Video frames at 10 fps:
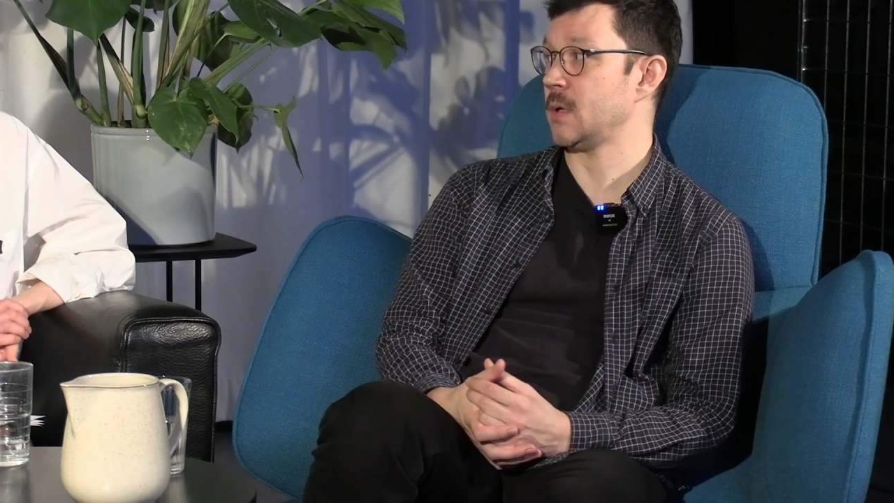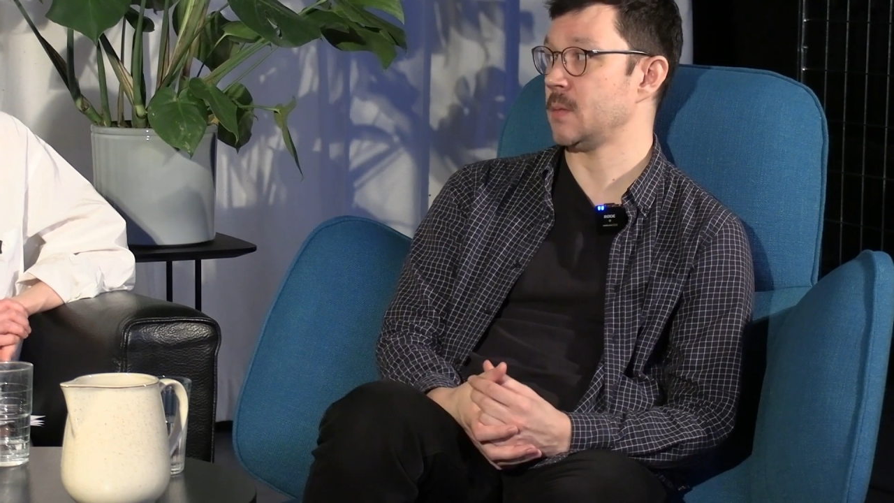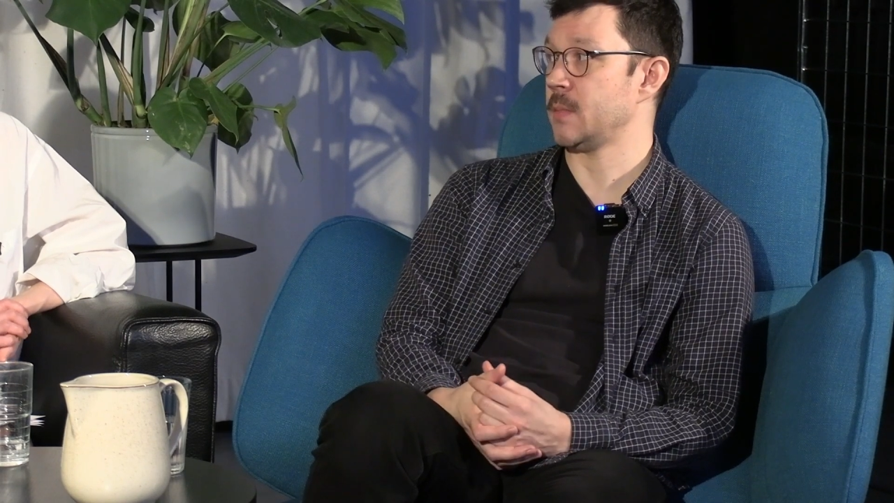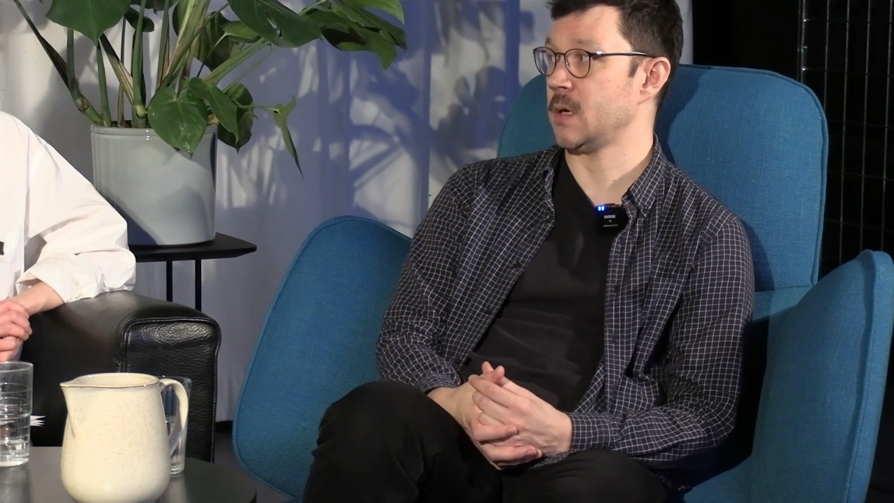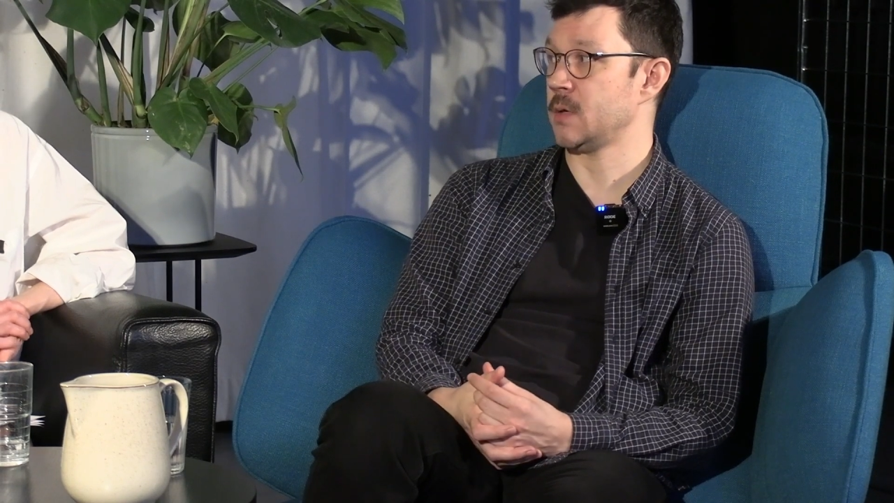
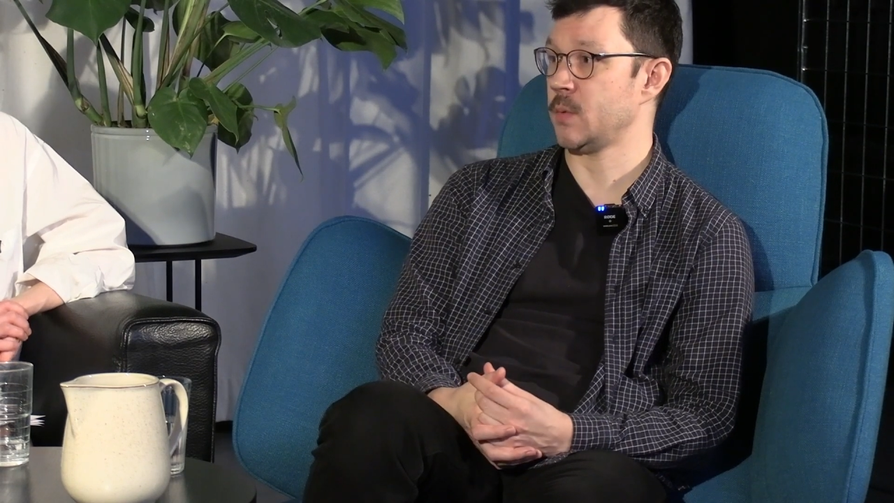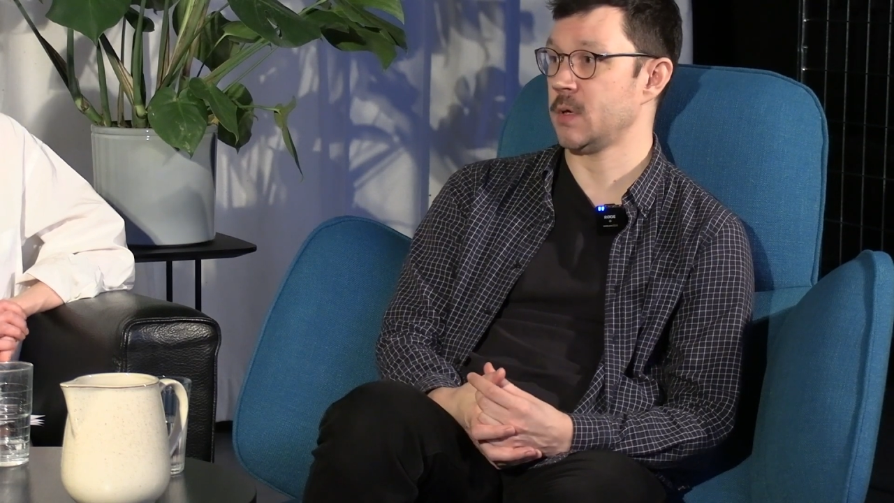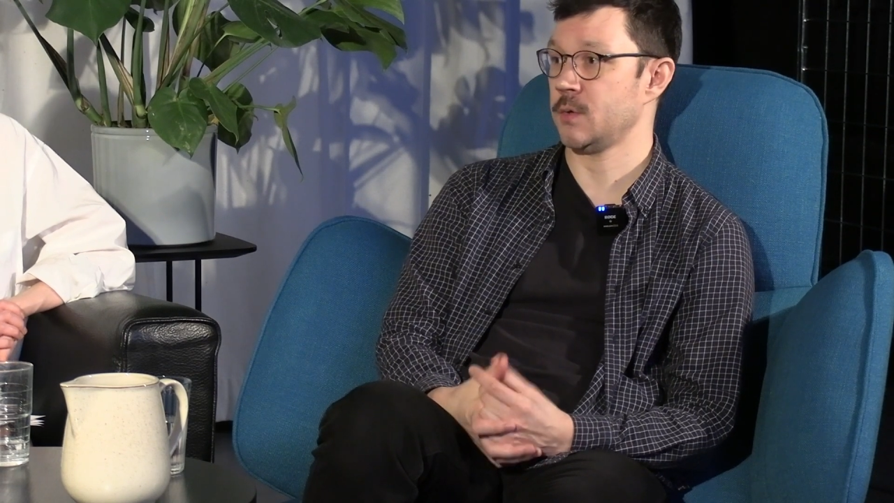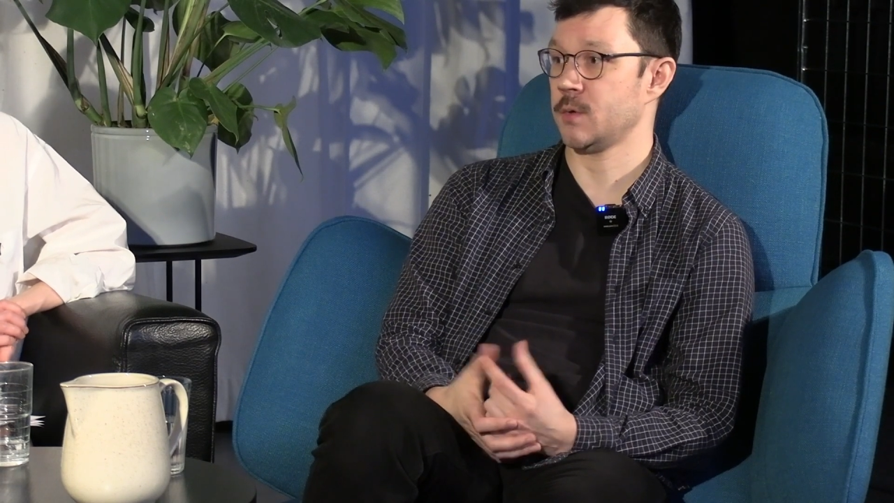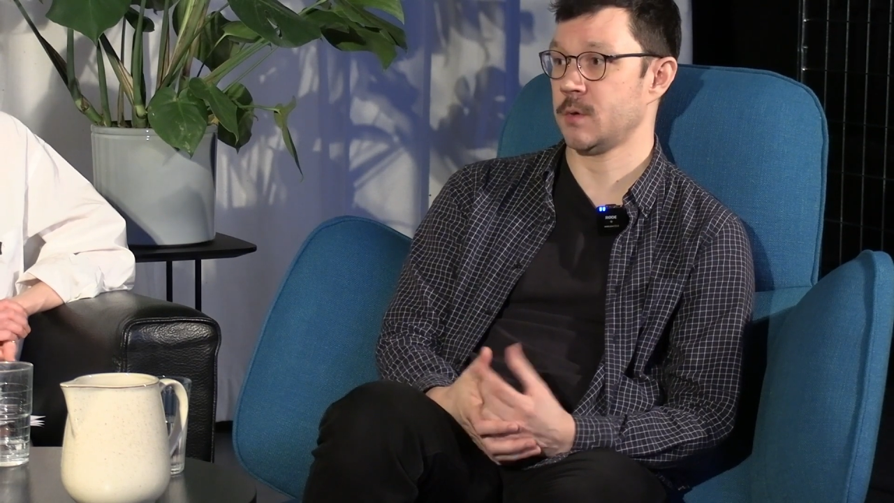in mind
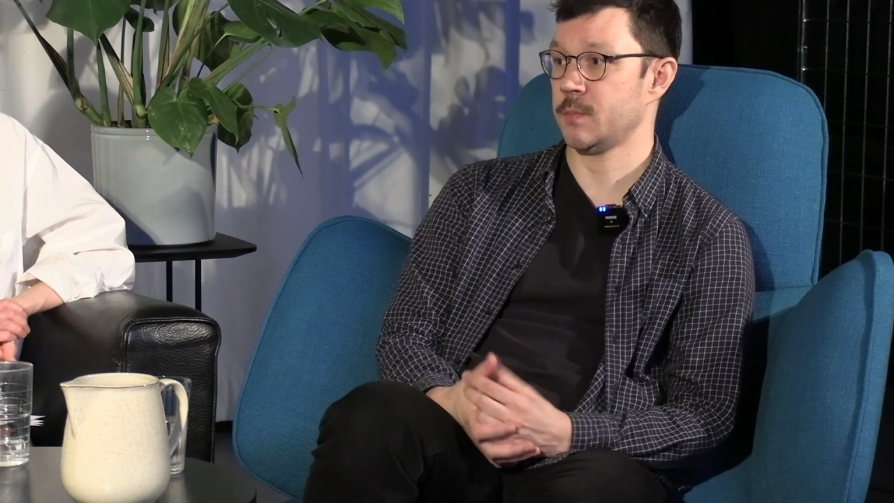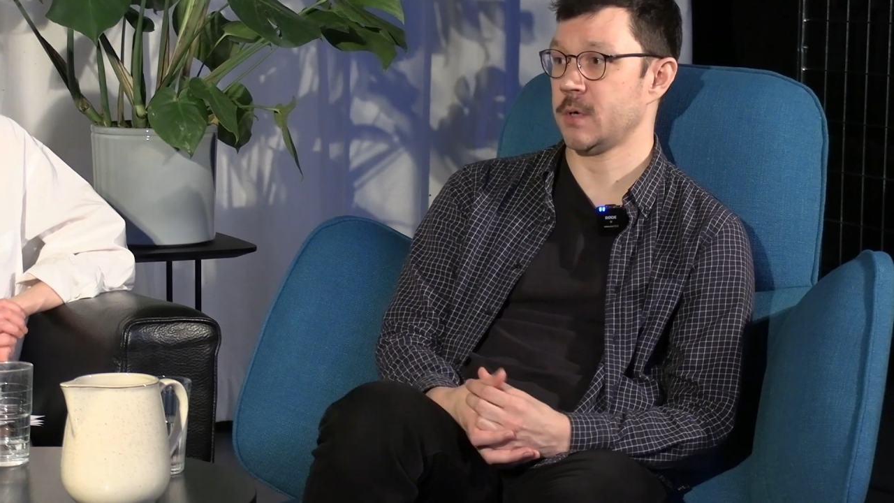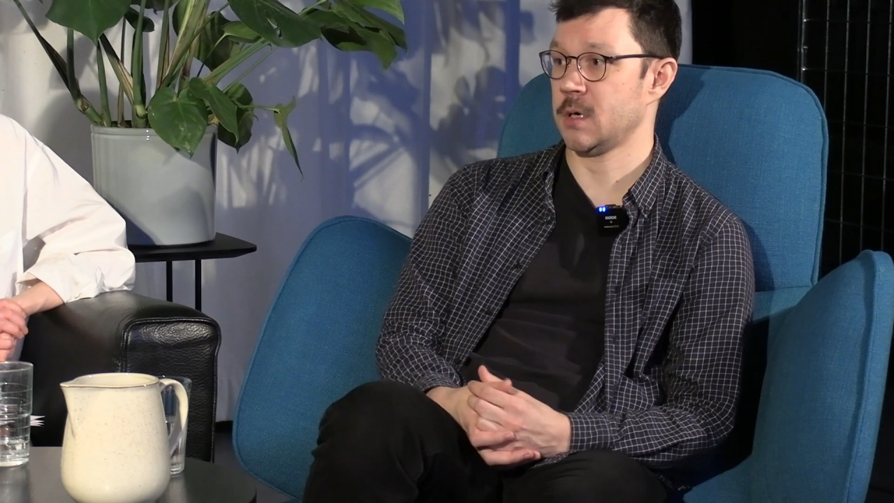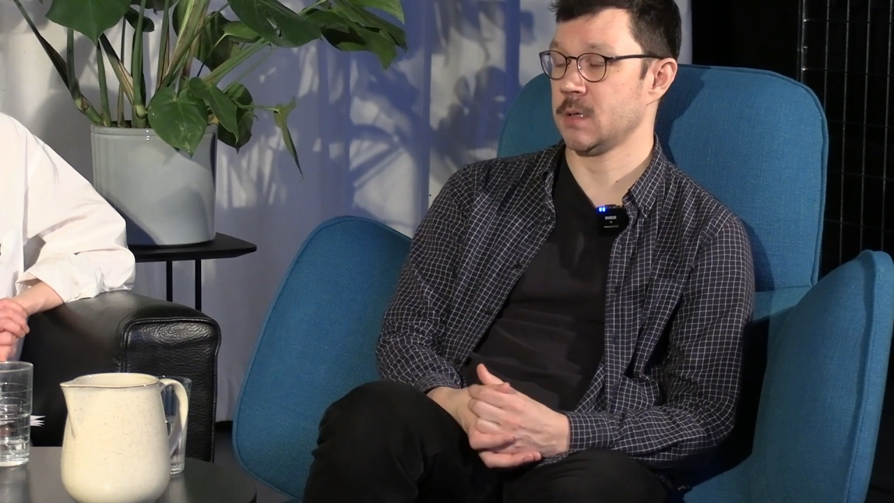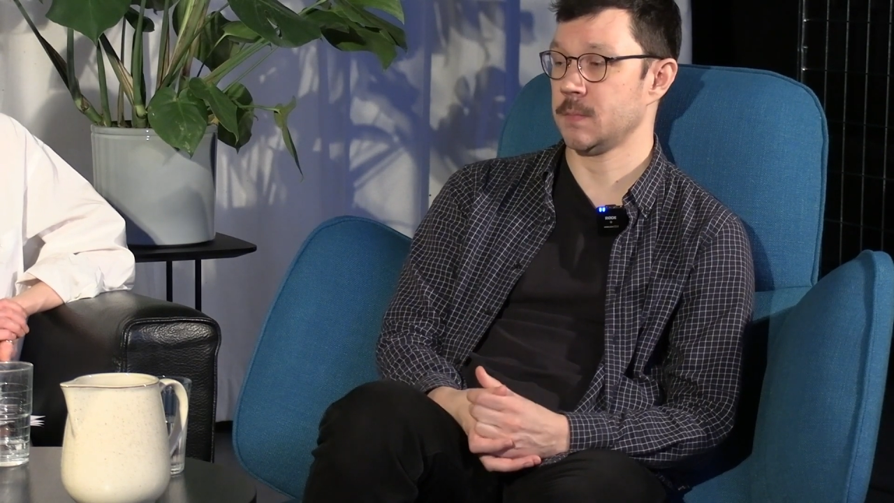when you
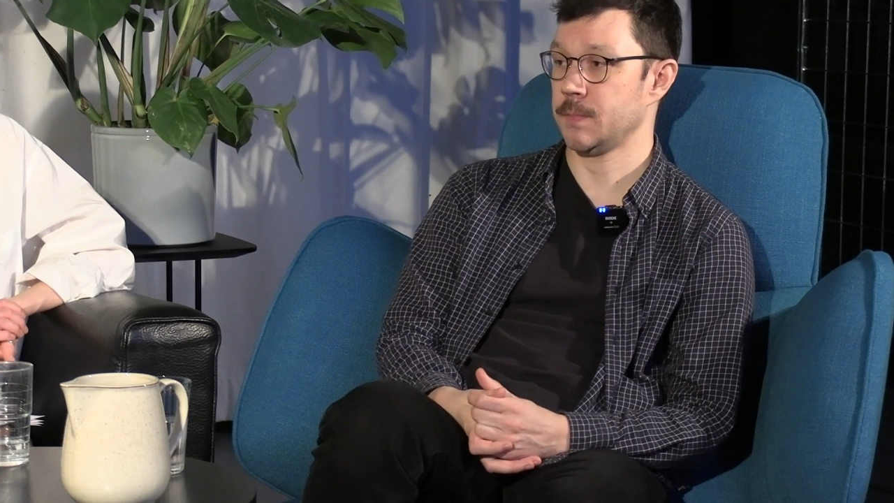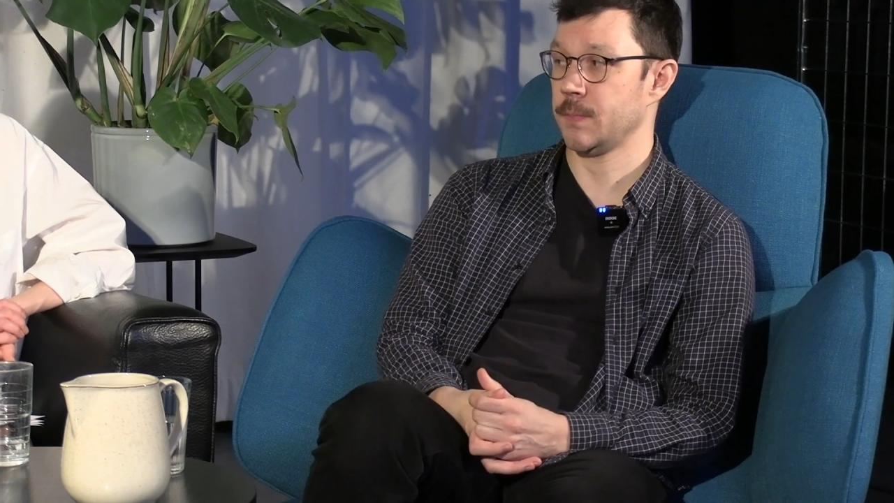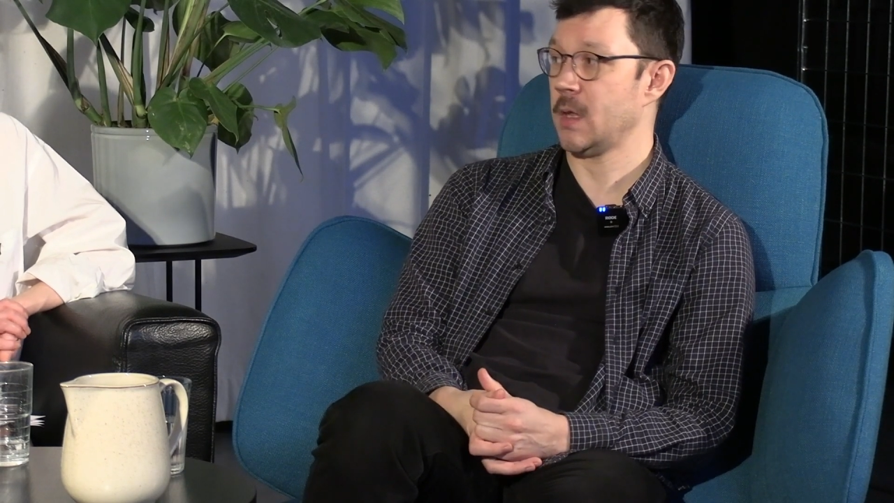compile